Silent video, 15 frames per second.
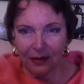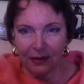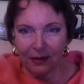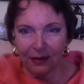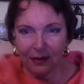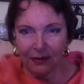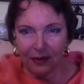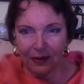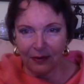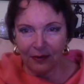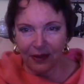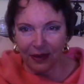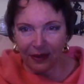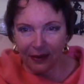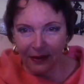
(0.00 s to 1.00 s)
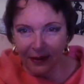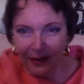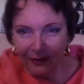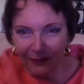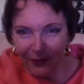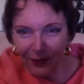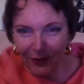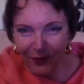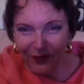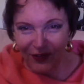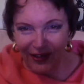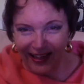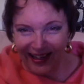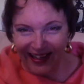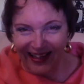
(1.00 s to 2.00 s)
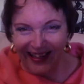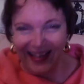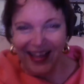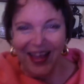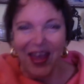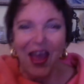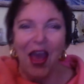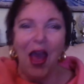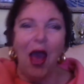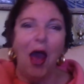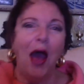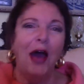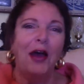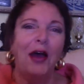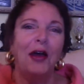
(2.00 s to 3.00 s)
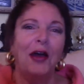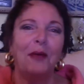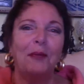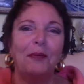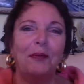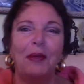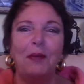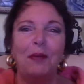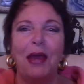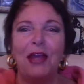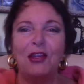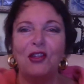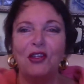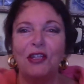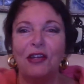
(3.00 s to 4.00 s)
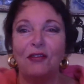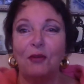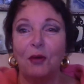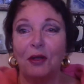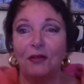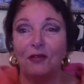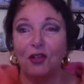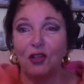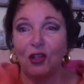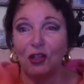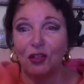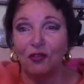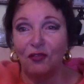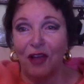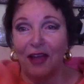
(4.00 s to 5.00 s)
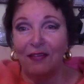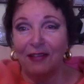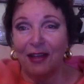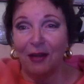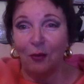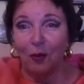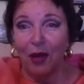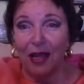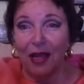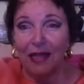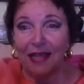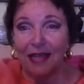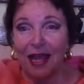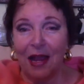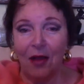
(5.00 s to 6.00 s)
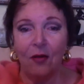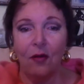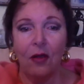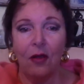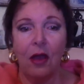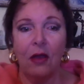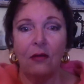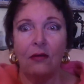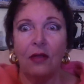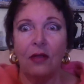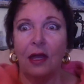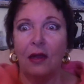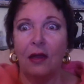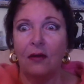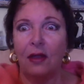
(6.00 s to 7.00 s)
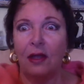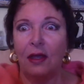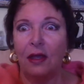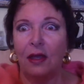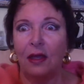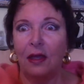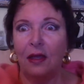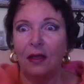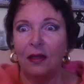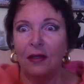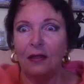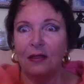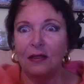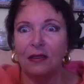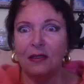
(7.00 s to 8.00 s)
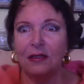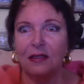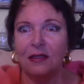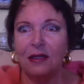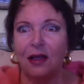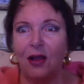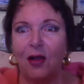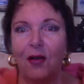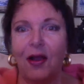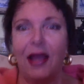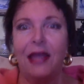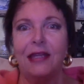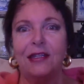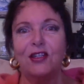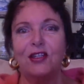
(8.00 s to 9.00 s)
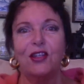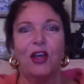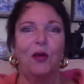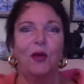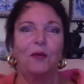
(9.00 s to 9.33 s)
Wait a minute. I've got to be patient, everyone. I've just got to find the little white arrow. There it is. All right. So